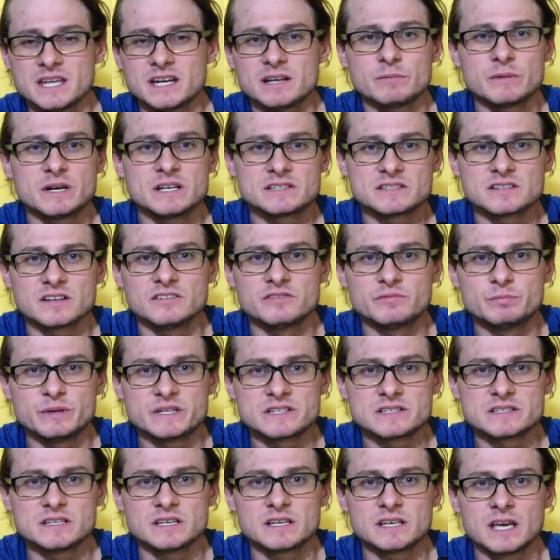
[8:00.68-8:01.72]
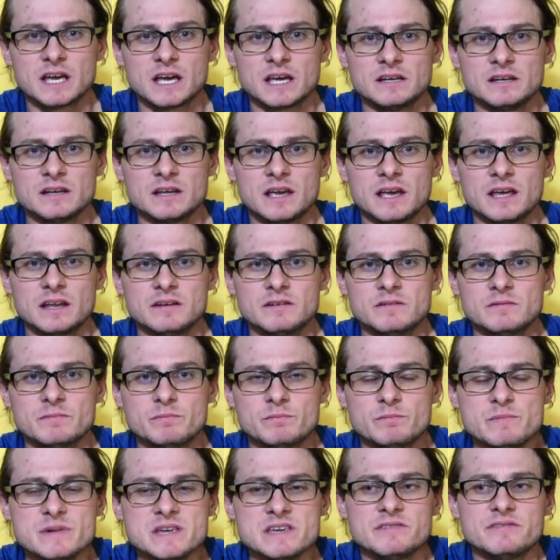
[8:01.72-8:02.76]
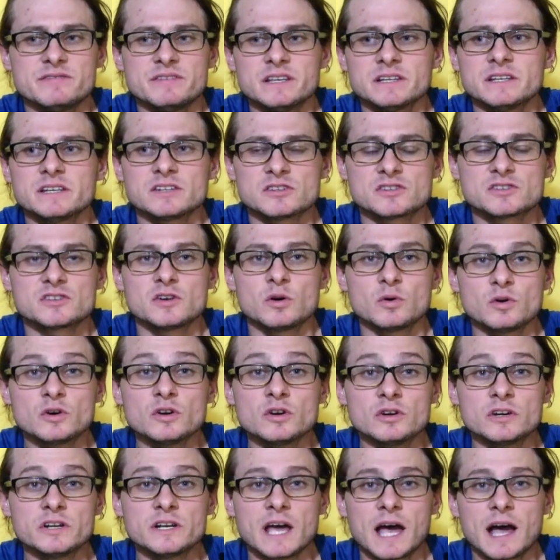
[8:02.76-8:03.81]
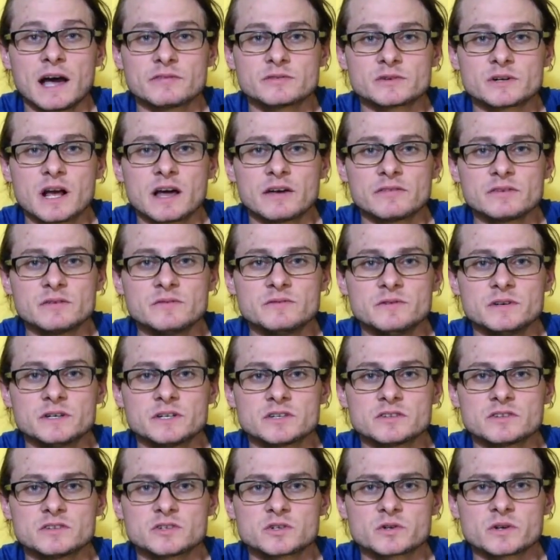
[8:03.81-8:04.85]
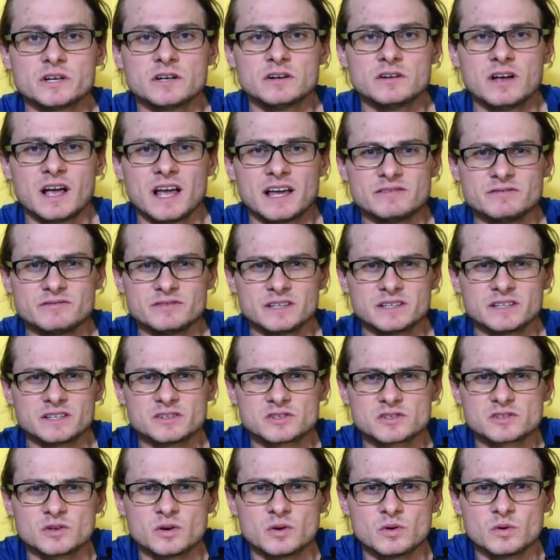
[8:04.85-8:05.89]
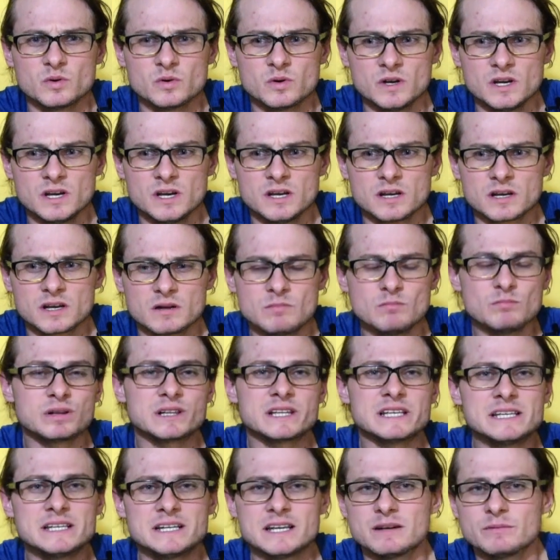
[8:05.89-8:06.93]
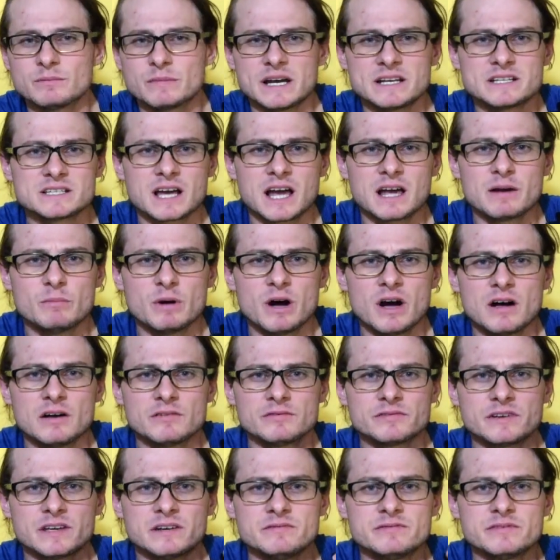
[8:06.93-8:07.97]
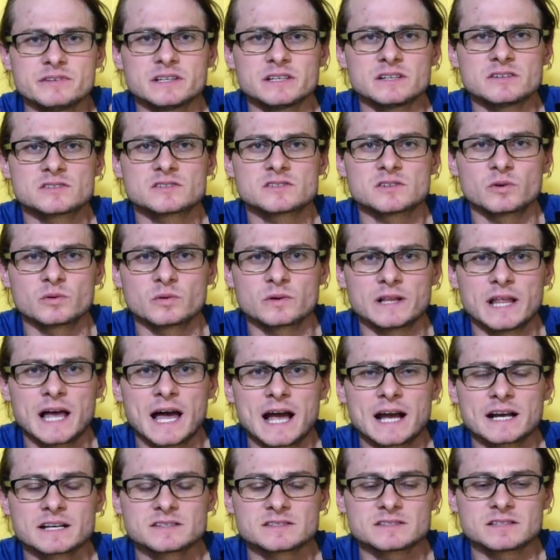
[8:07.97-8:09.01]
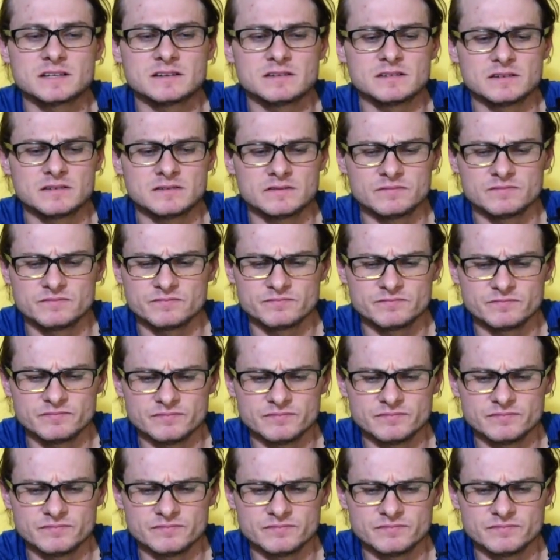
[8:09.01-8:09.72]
getting myself busy again, and me feeling so good after having finished the trail, and feeling so complete in my time off, and feeling so relaxed, and